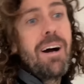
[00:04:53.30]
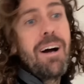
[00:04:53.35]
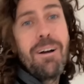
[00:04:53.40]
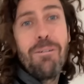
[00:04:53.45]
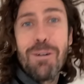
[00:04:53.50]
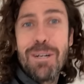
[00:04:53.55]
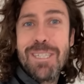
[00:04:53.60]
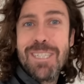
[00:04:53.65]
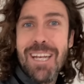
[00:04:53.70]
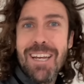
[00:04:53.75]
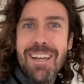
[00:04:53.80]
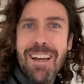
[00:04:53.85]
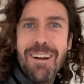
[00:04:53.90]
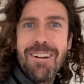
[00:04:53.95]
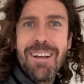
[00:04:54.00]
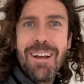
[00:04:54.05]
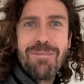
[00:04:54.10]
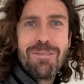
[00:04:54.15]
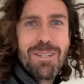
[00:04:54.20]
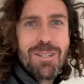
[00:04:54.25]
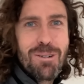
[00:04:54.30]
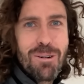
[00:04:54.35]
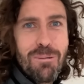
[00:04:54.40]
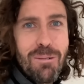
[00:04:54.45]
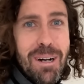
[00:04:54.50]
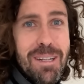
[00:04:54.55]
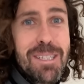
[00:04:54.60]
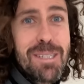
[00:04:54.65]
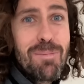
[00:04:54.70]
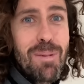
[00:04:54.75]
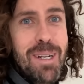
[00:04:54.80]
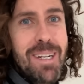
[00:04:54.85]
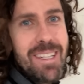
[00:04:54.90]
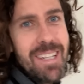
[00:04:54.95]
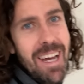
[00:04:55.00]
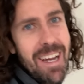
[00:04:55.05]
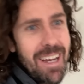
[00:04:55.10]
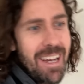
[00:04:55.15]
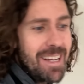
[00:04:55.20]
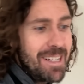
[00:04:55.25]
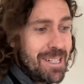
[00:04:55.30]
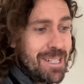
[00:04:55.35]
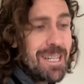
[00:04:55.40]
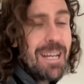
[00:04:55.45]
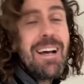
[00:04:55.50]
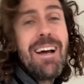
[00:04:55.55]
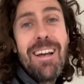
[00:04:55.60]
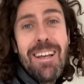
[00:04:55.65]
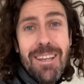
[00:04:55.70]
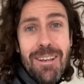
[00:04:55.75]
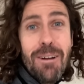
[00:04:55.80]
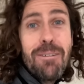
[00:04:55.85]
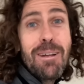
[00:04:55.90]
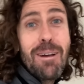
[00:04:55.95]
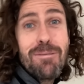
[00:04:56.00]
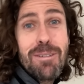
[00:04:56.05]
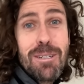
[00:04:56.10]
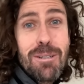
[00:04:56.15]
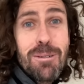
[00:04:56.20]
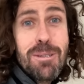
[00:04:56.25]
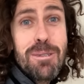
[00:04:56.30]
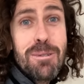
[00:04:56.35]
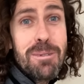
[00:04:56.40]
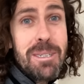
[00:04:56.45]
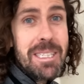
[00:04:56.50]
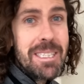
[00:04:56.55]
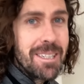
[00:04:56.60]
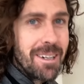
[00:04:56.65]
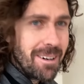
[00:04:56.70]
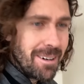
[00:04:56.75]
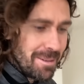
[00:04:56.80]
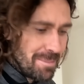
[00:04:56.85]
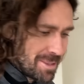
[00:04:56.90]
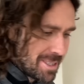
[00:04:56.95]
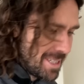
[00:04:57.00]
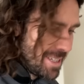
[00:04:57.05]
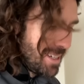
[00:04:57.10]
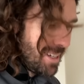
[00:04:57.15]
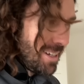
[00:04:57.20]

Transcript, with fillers: I always say you only have to do it once, but in that case you only have to do it three times.